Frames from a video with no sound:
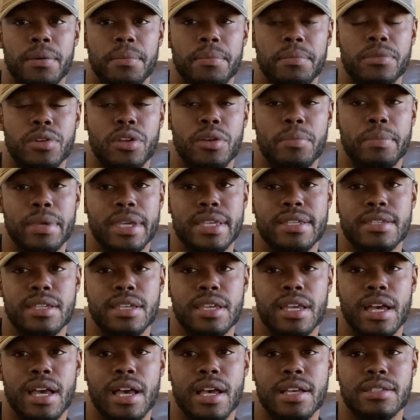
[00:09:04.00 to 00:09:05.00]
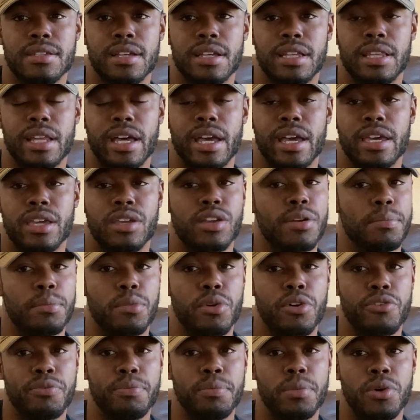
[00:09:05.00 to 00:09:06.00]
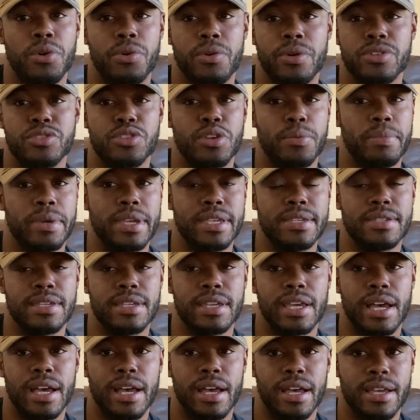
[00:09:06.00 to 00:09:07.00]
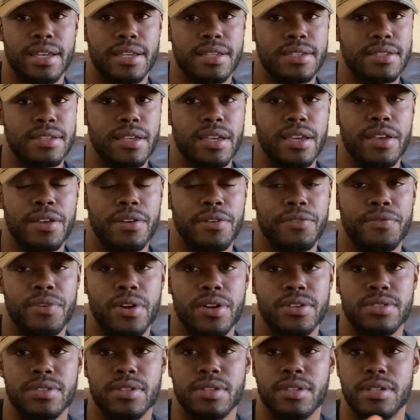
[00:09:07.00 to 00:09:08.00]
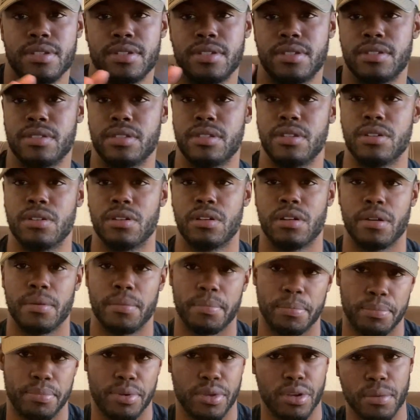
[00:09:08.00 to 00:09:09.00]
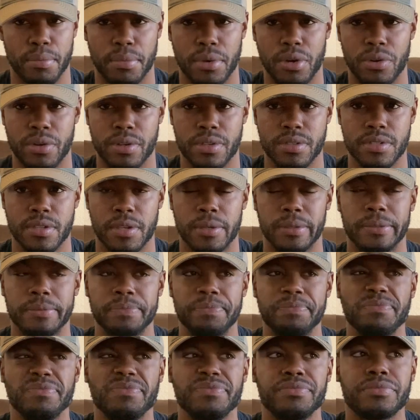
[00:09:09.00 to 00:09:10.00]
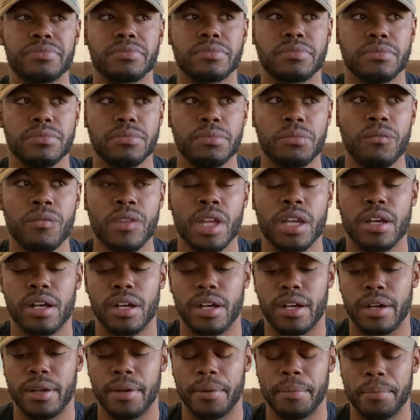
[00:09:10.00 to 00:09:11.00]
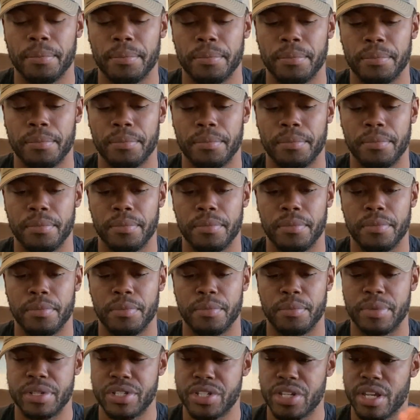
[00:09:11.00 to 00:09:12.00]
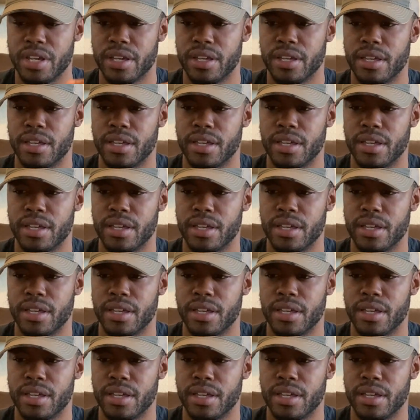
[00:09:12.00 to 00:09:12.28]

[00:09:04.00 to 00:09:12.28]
your BCIs look like, your morph boas, your BCIs versus your pure boas. But yeah,